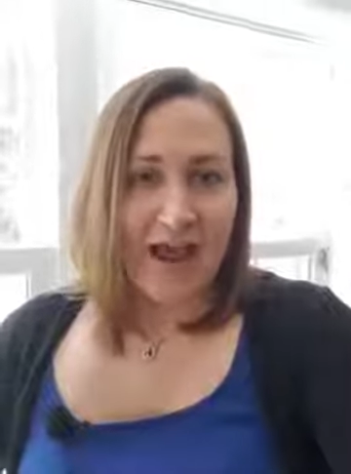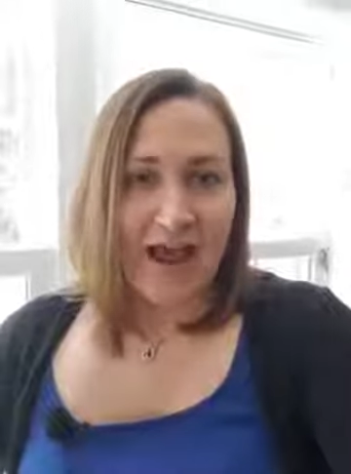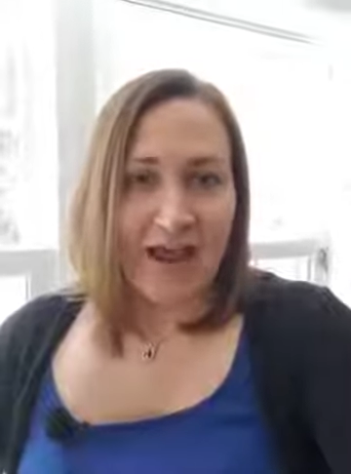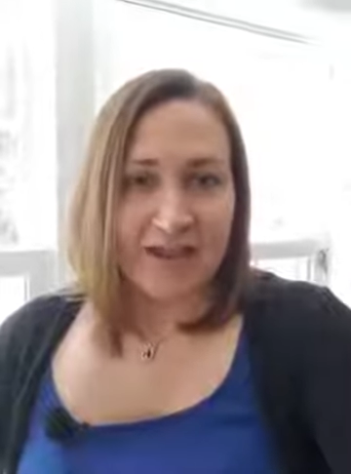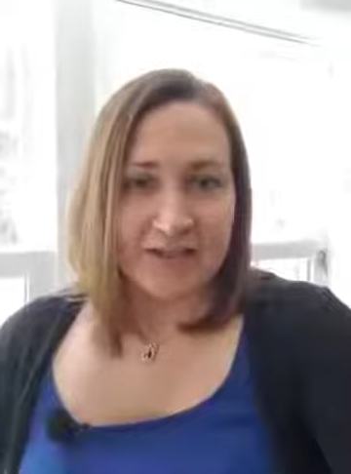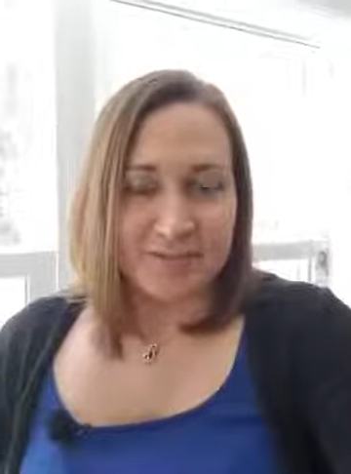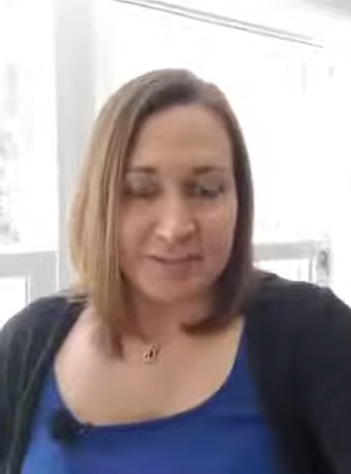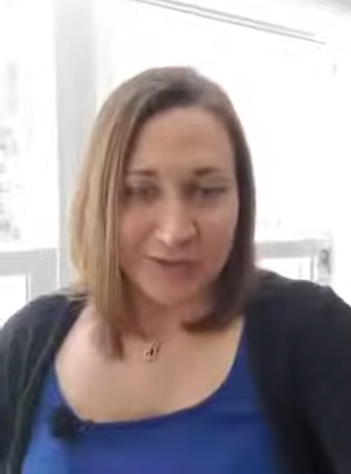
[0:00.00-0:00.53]
at
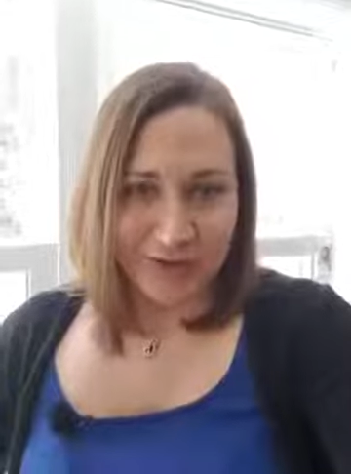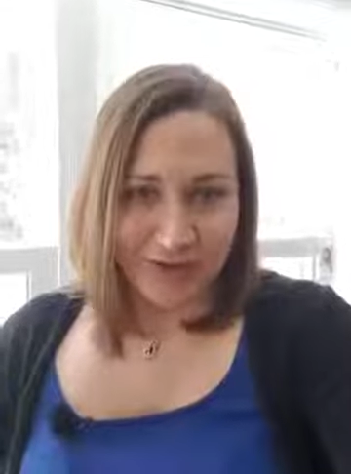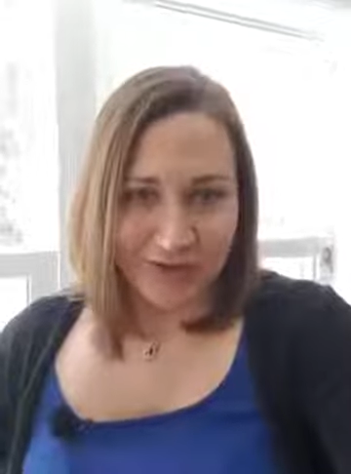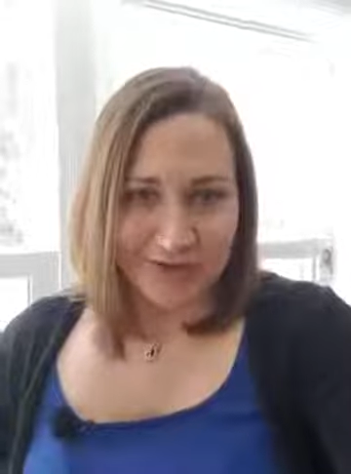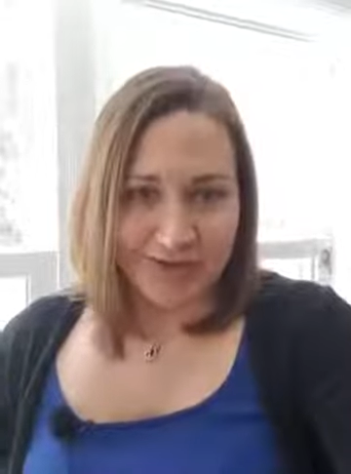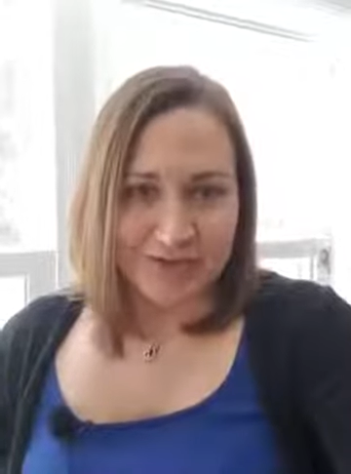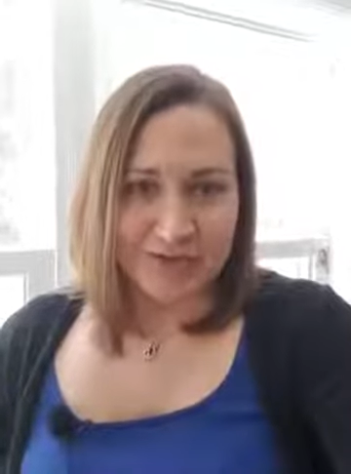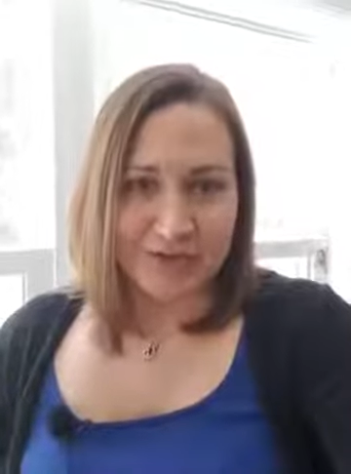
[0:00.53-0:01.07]
its
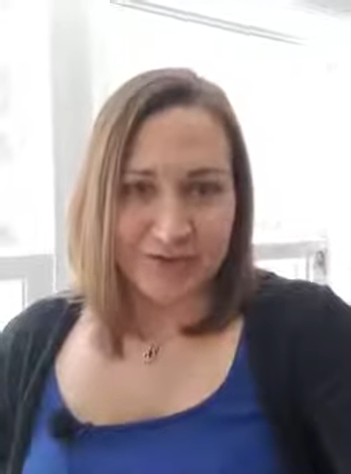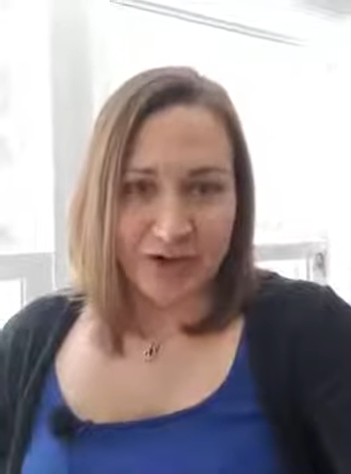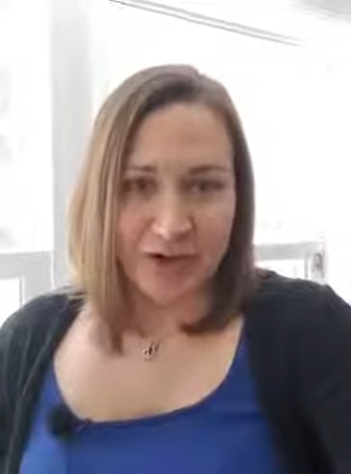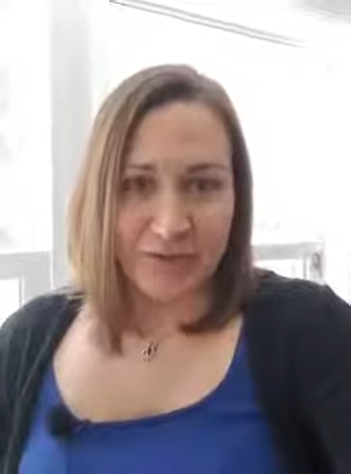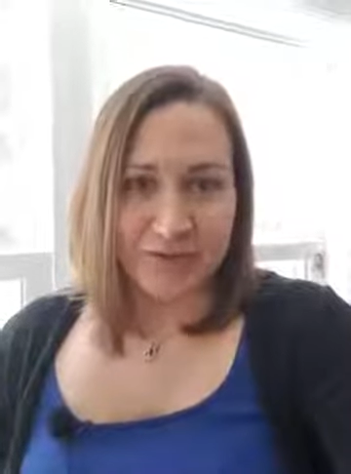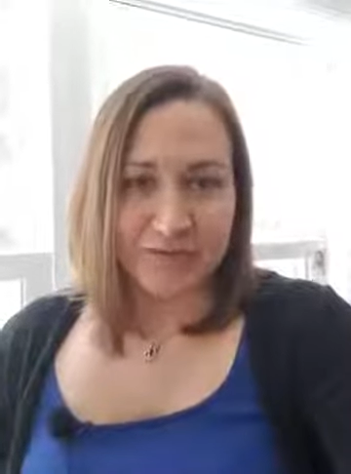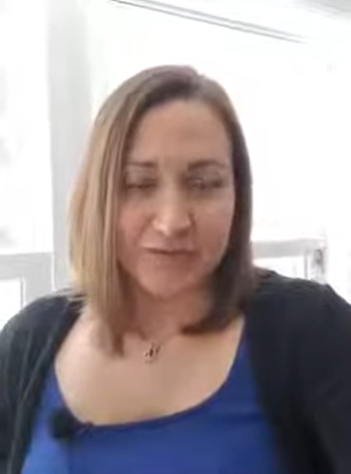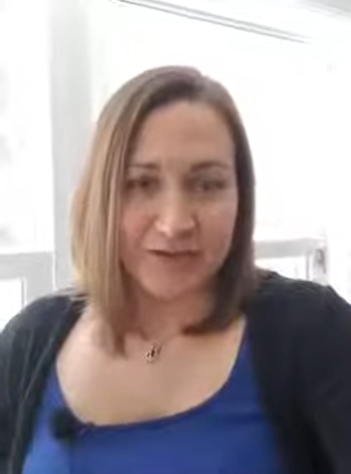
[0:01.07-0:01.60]
purest you're
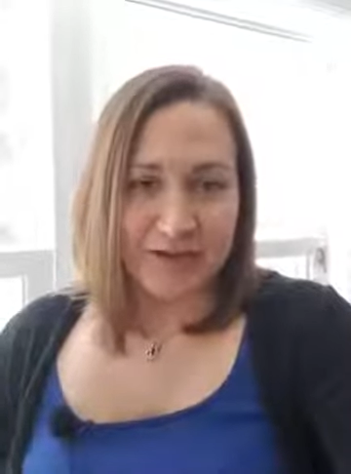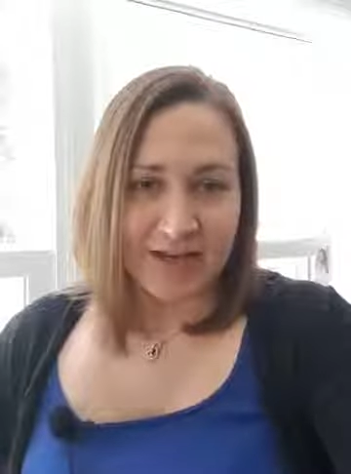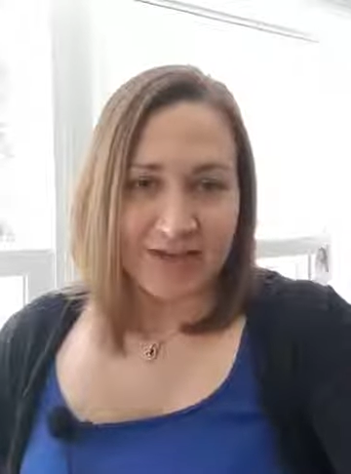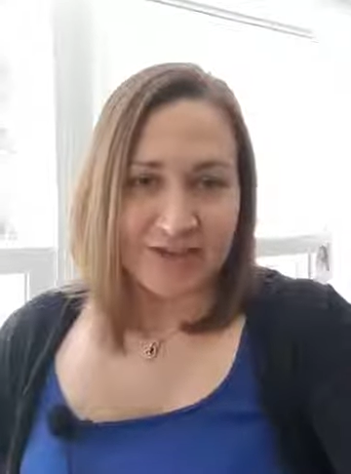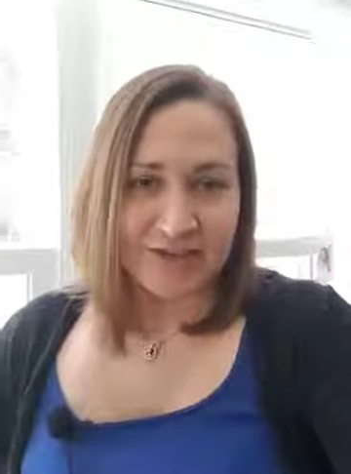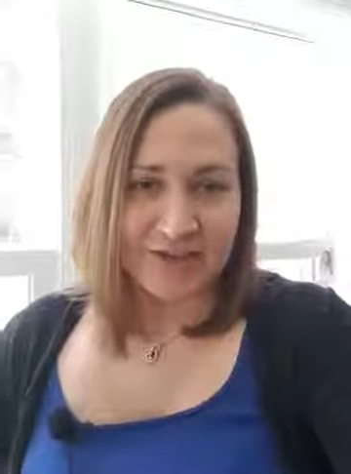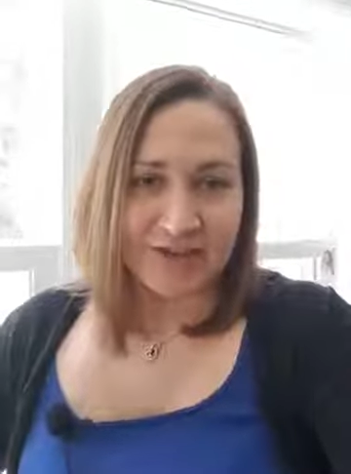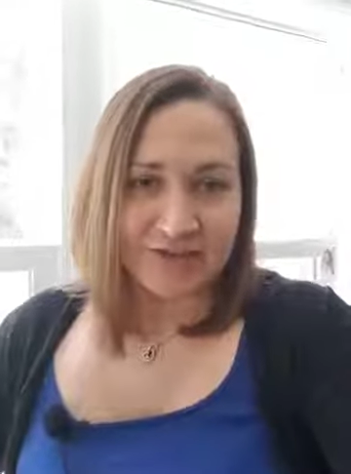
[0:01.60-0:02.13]
going for
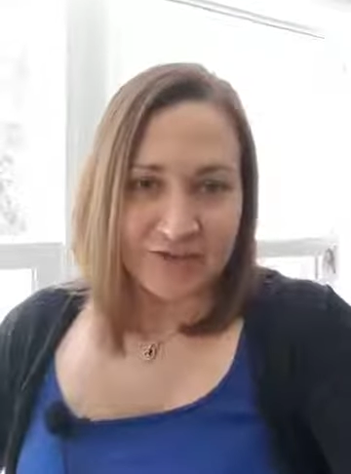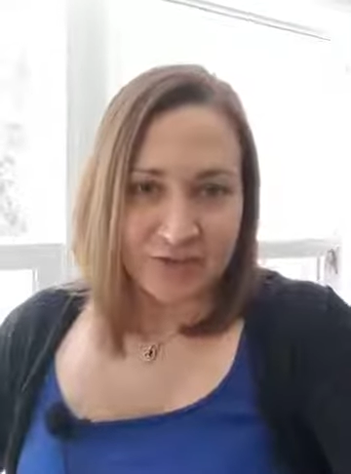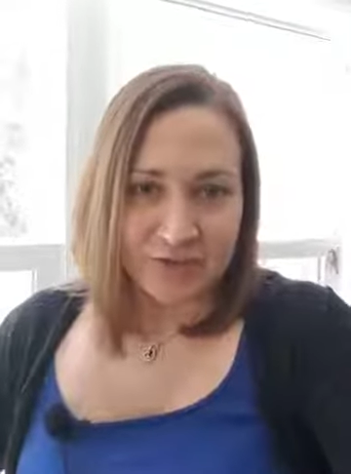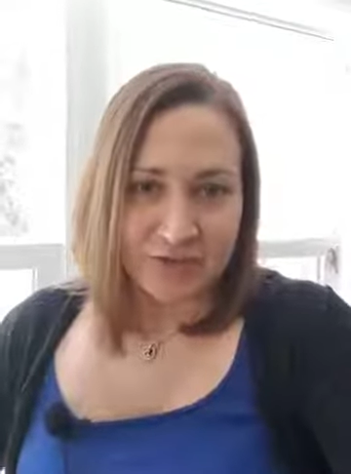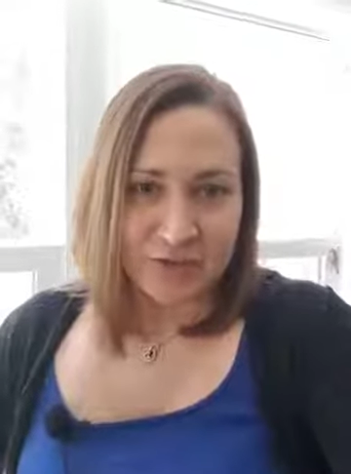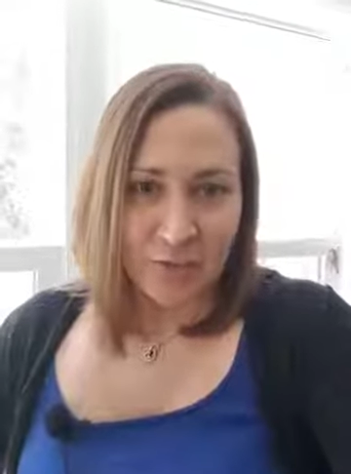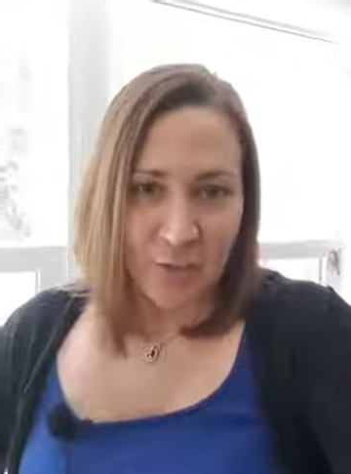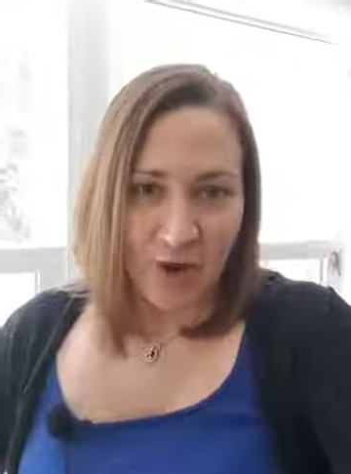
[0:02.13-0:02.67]
nice, good
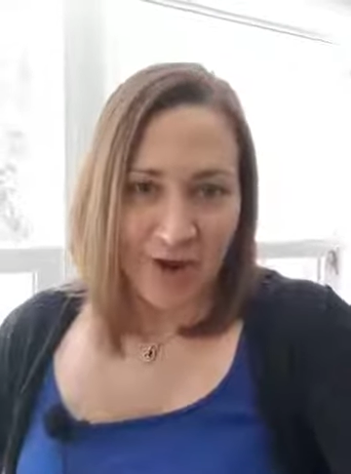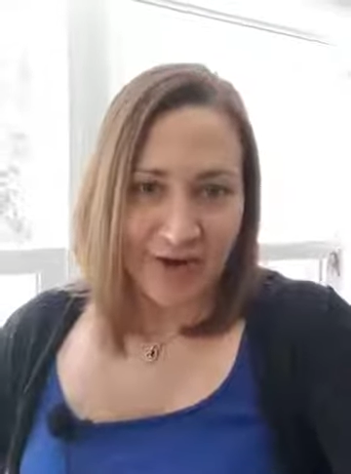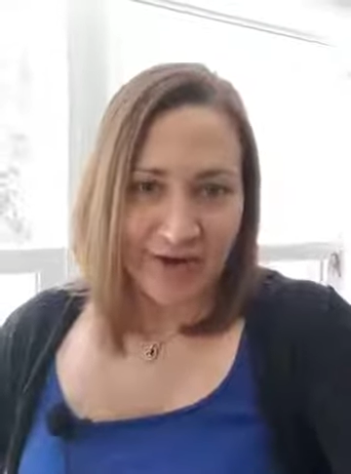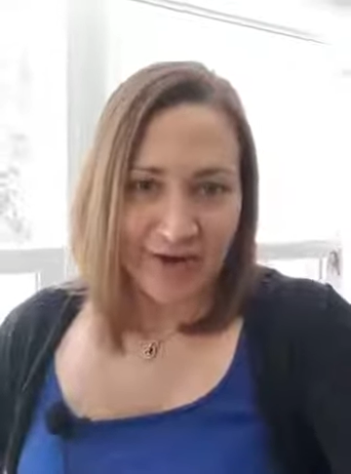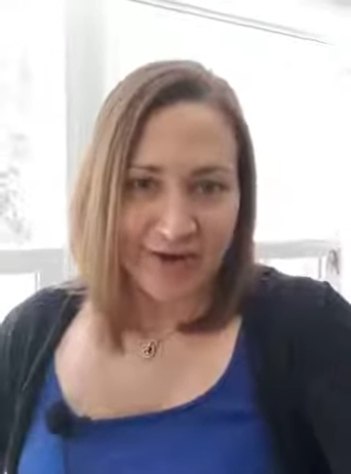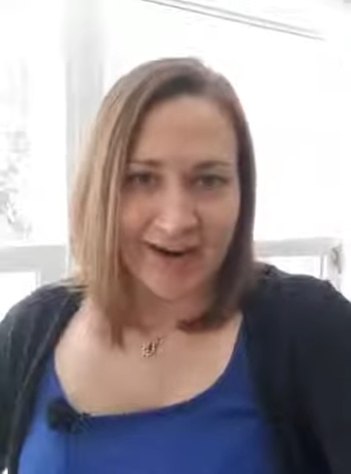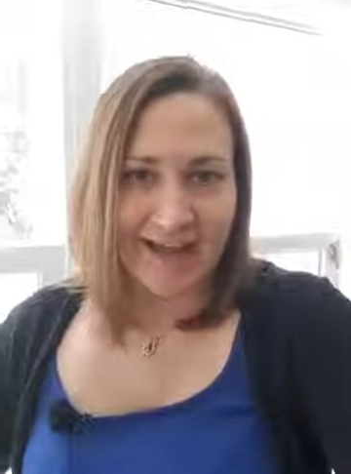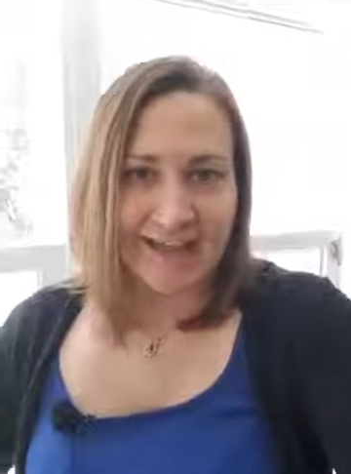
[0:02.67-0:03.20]
filtered
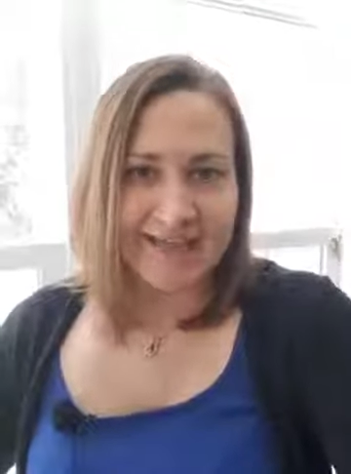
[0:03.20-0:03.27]
water.